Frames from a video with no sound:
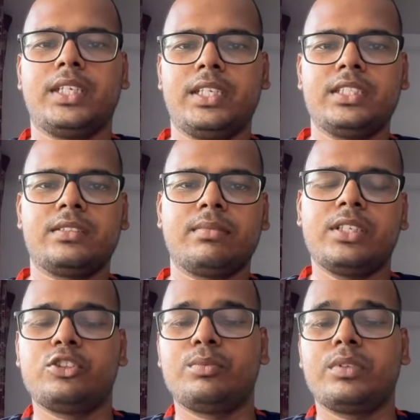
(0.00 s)
is my
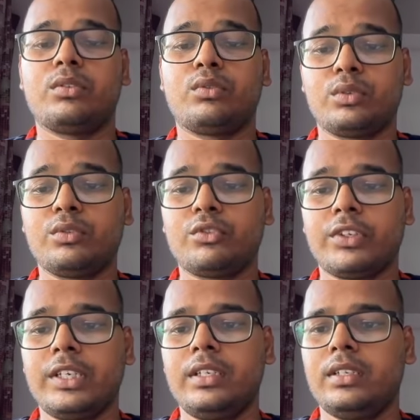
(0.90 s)
Jupyter notebook
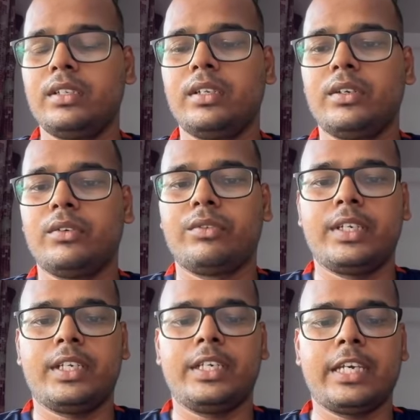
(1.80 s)
file
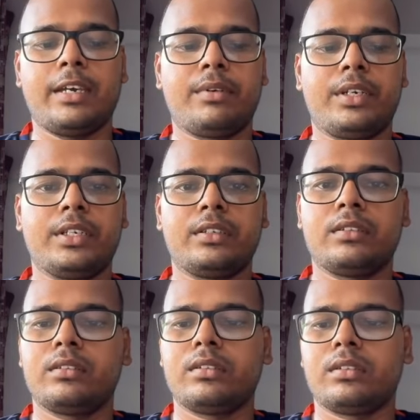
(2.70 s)
where I have
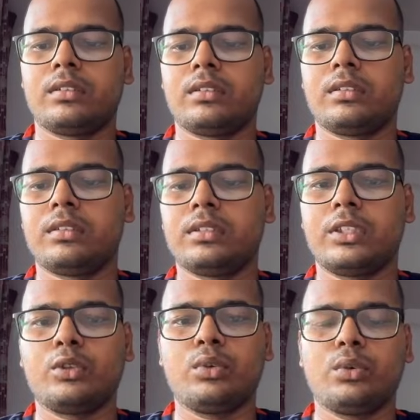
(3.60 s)
written the
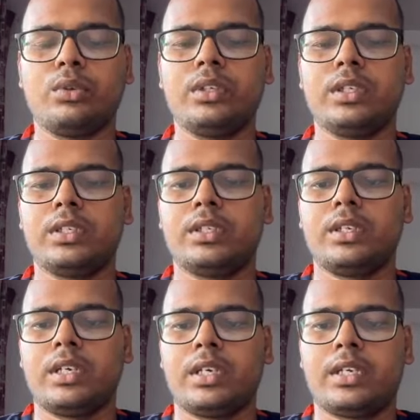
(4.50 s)
code,
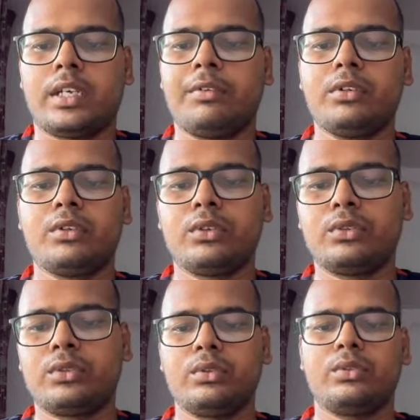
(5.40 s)
and I will go
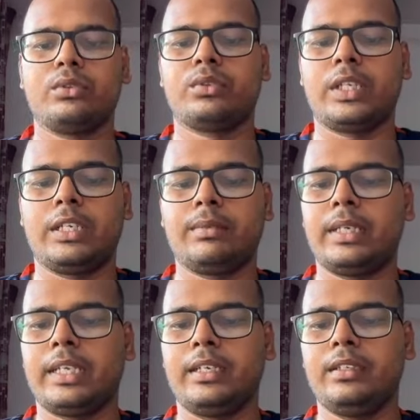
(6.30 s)
through line by
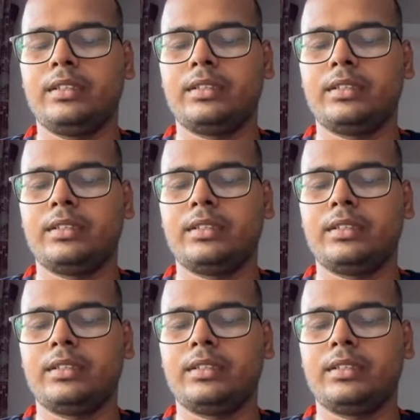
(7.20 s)
line.